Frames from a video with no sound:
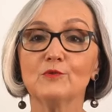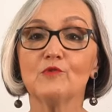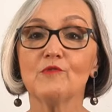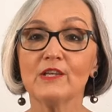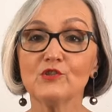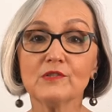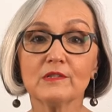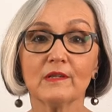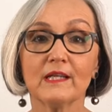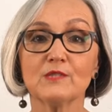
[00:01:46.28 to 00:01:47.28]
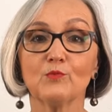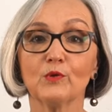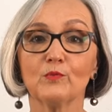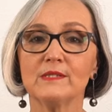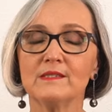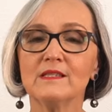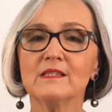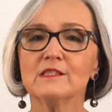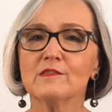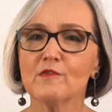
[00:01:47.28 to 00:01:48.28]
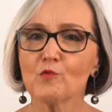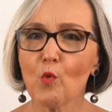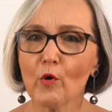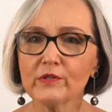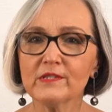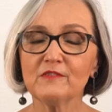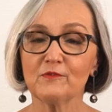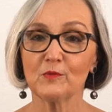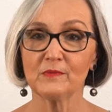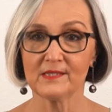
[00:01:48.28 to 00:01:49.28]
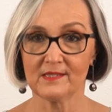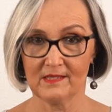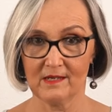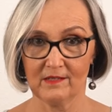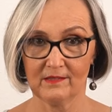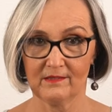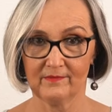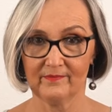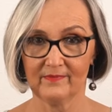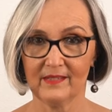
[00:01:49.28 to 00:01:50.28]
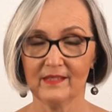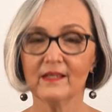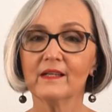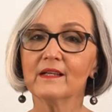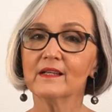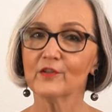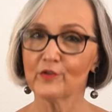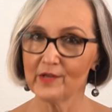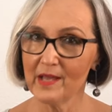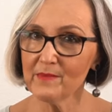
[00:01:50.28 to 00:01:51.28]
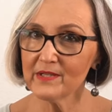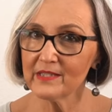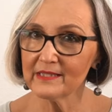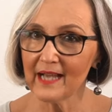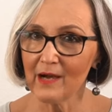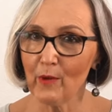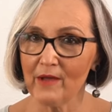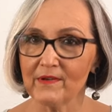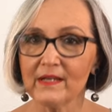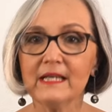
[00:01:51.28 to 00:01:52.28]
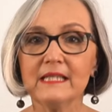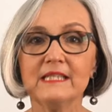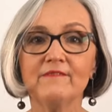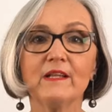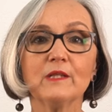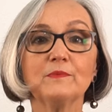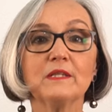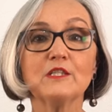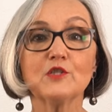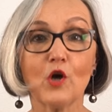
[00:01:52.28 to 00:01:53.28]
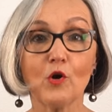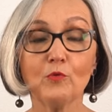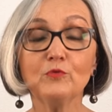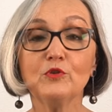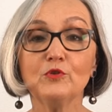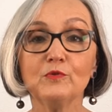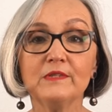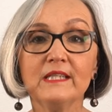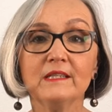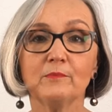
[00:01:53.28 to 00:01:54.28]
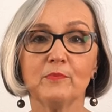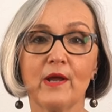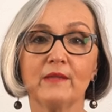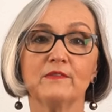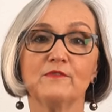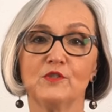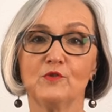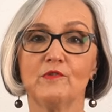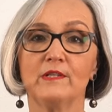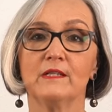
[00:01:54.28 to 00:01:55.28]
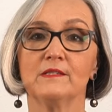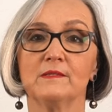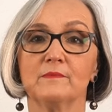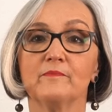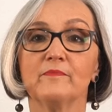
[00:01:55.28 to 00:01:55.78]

to rationalize what we see is thwarted from the start. René Magritte, however, developed his own unique brand of surrealism.